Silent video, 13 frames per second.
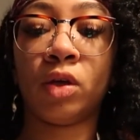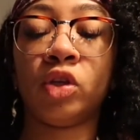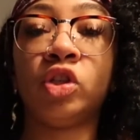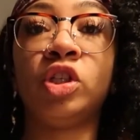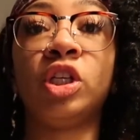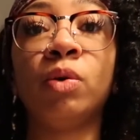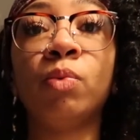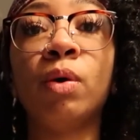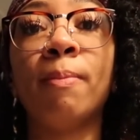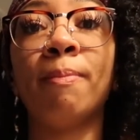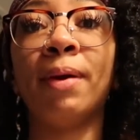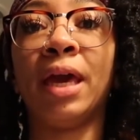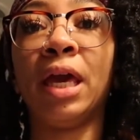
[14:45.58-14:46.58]
she would
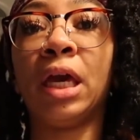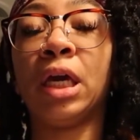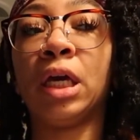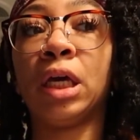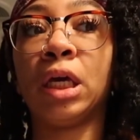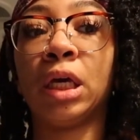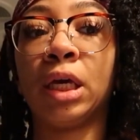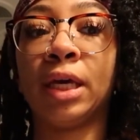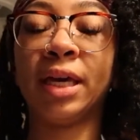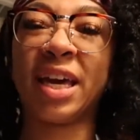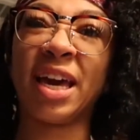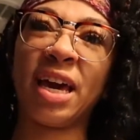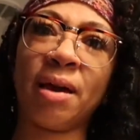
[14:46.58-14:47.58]
make
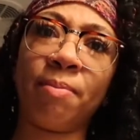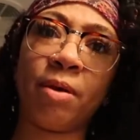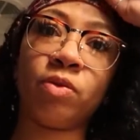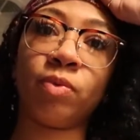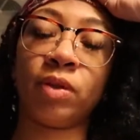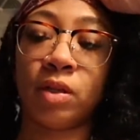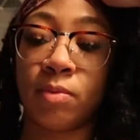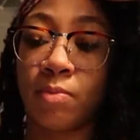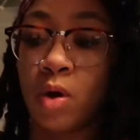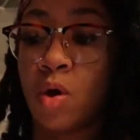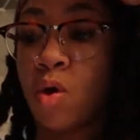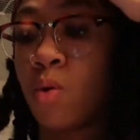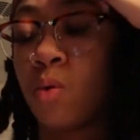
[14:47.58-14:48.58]
cabbage with them,
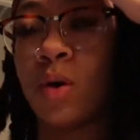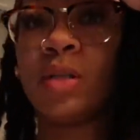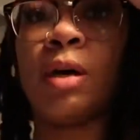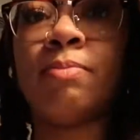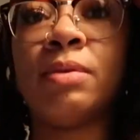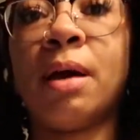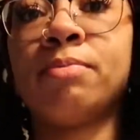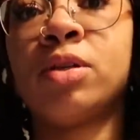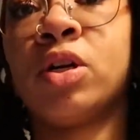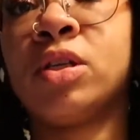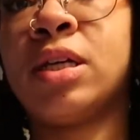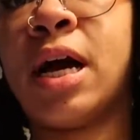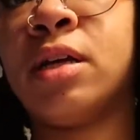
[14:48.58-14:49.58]
or sometimes her
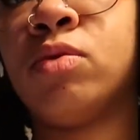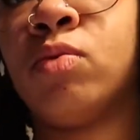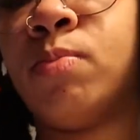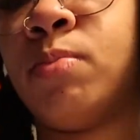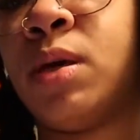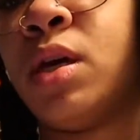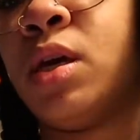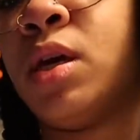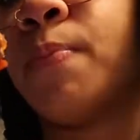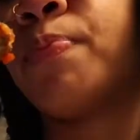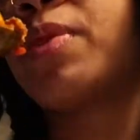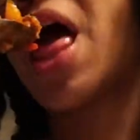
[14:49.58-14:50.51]
sides would be